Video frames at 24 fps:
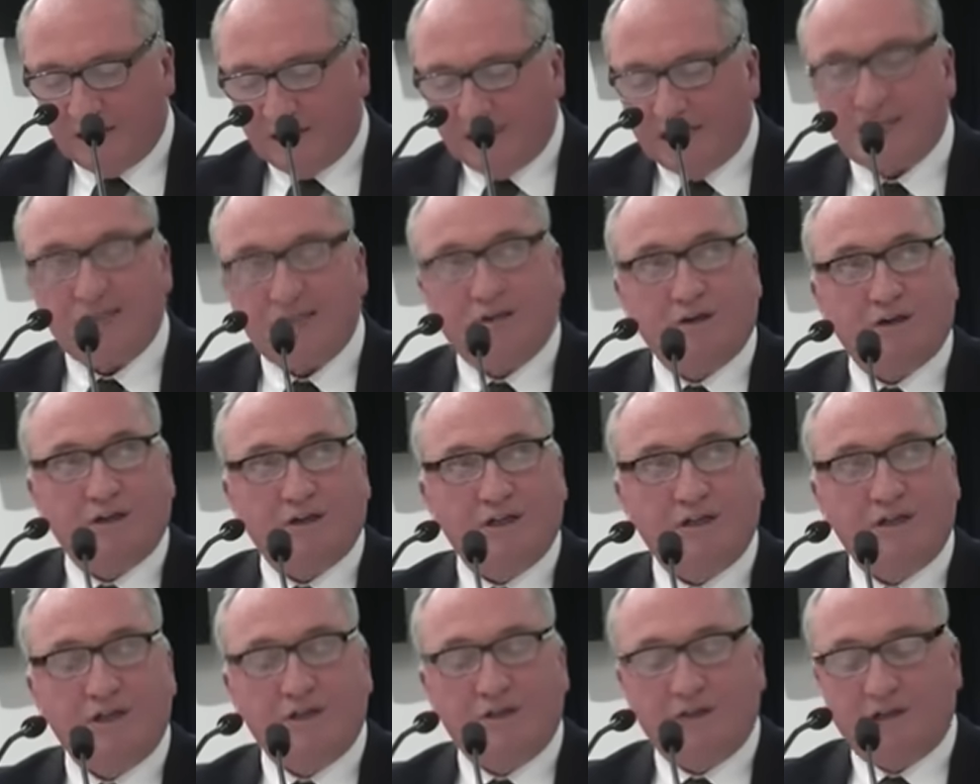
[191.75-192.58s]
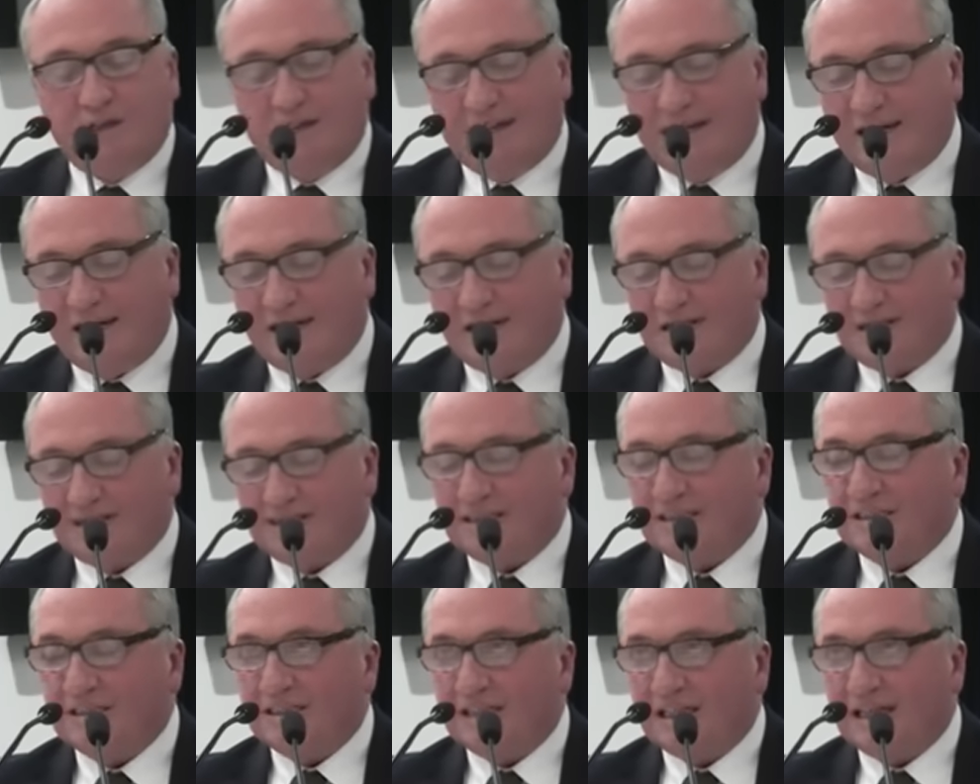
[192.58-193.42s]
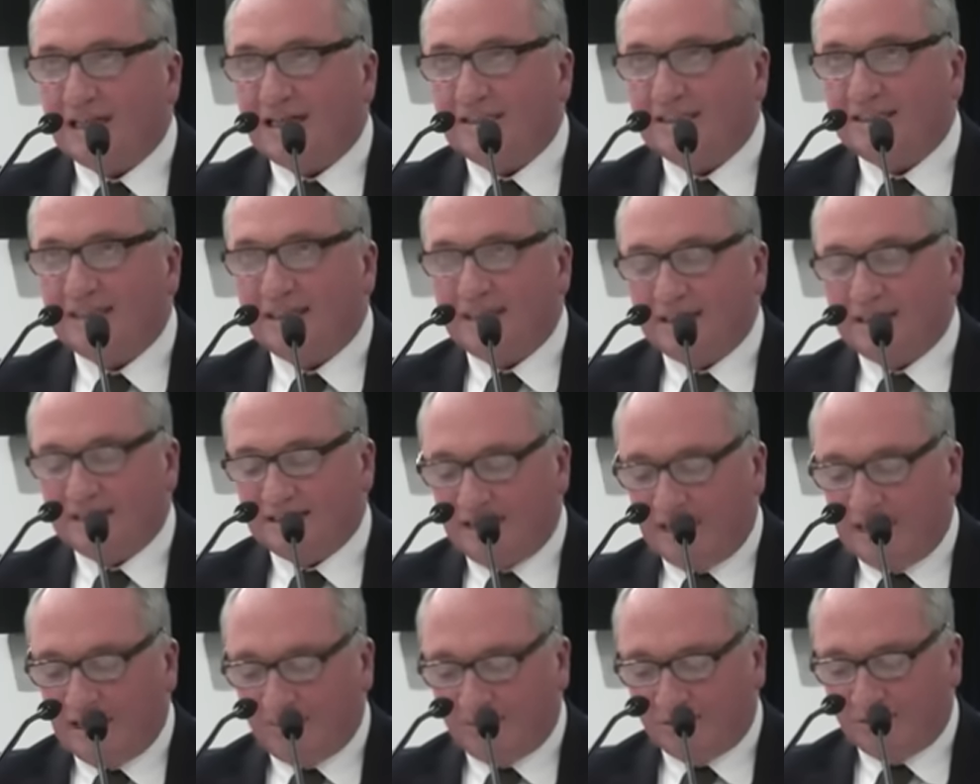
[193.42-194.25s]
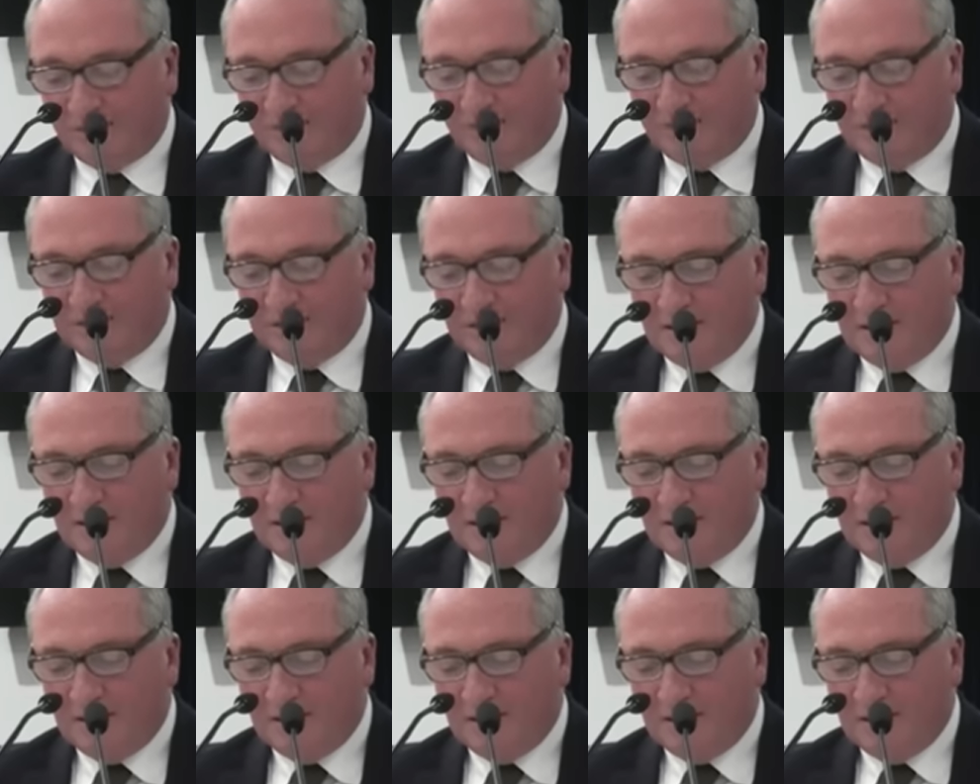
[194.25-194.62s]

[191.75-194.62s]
Let's look at Glen Innes as a classic example.